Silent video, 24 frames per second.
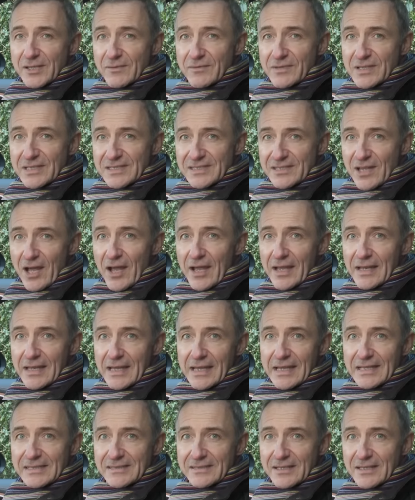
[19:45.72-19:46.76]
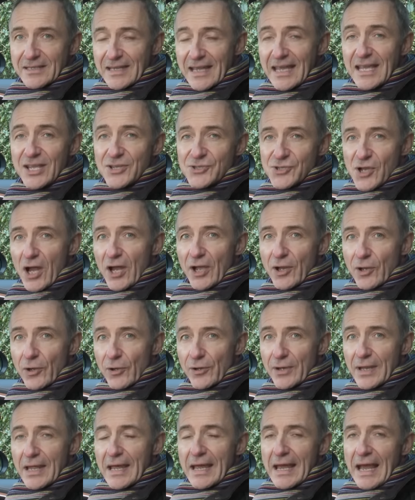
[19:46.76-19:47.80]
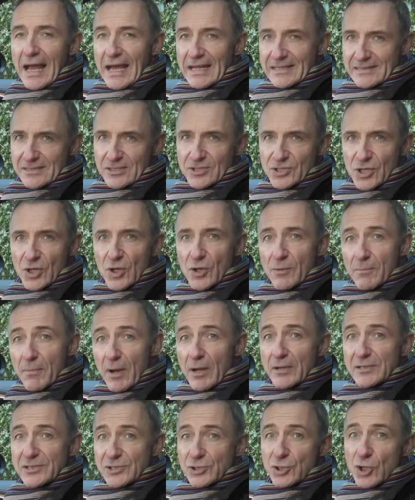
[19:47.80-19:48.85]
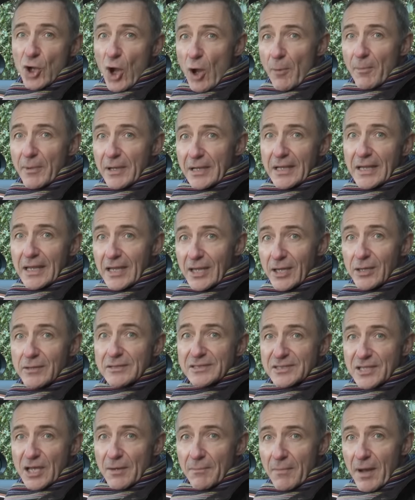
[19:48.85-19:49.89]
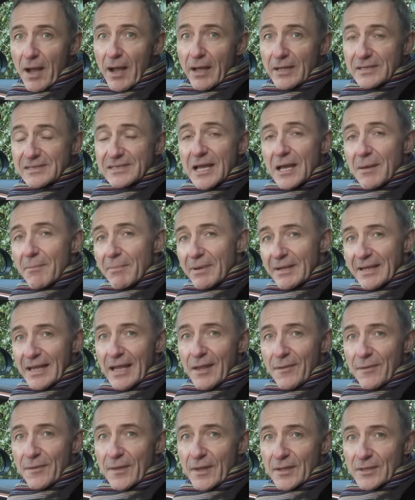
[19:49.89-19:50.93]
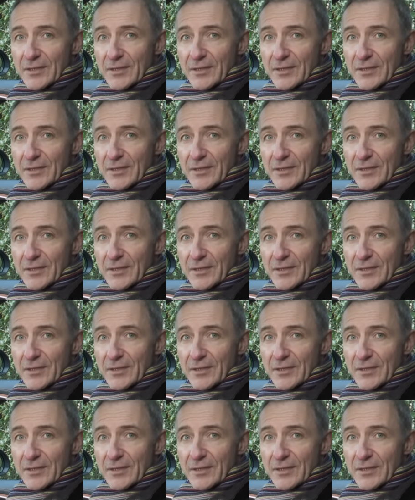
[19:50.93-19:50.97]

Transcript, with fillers: of design is that each icon has the two most commonly used commands beneath it.